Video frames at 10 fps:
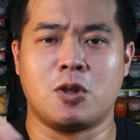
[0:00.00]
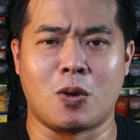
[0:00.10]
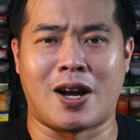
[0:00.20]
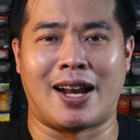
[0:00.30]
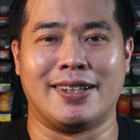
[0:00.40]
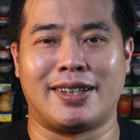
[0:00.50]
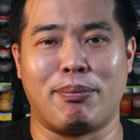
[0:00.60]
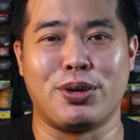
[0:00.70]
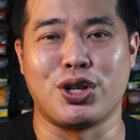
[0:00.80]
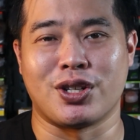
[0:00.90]
So color
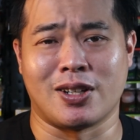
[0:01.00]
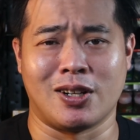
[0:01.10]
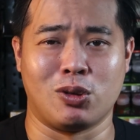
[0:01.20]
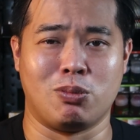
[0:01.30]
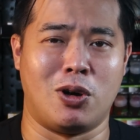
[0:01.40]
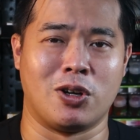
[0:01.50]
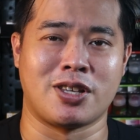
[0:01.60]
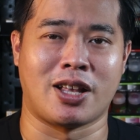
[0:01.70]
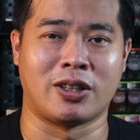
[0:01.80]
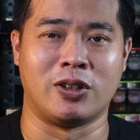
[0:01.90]
temperature is a little more
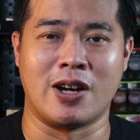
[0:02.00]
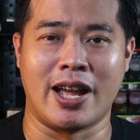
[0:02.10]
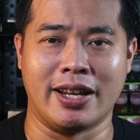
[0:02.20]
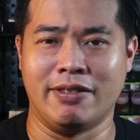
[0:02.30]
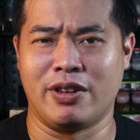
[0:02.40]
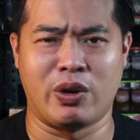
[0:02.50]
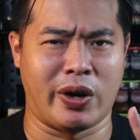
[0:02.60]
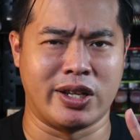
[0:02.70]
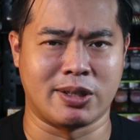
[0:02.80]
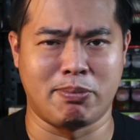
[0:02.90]
subtle and
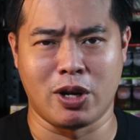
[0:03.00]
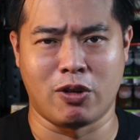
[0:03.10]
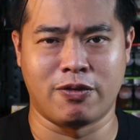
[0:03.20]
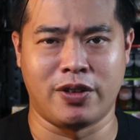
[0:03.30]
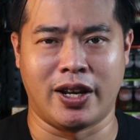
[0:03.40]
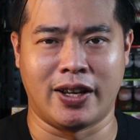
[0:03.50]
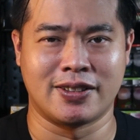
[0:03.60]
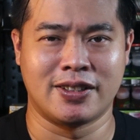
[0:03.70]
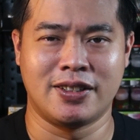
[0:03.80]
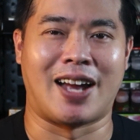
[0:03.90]
requires a bit of
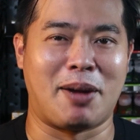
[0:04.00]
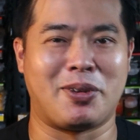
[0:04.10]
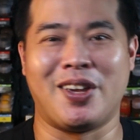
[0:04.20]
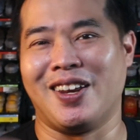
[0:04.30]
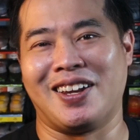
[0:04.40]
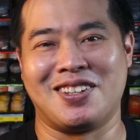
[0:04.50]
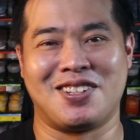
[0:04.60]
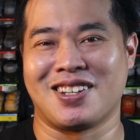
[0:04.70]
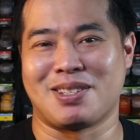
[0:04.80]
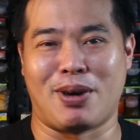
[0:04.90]
finesse. I'm kidding, it's
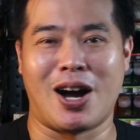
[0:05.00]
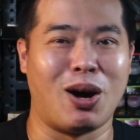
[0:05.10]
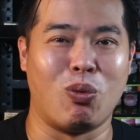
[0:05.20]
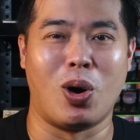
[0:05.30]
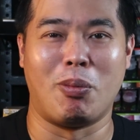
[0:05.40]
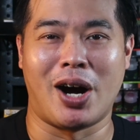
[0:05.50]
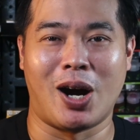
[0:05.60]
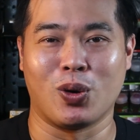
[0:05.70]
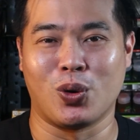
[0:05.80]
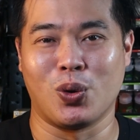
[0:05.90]
just how warm or
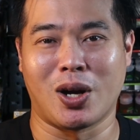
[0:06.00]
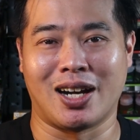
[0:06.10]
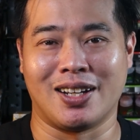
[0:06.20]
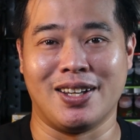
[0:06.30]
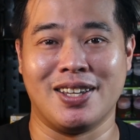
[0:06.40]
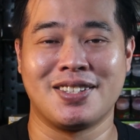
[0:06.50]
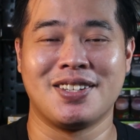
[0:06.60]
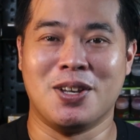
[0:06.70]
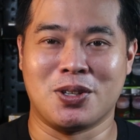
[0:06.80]
how cold color is.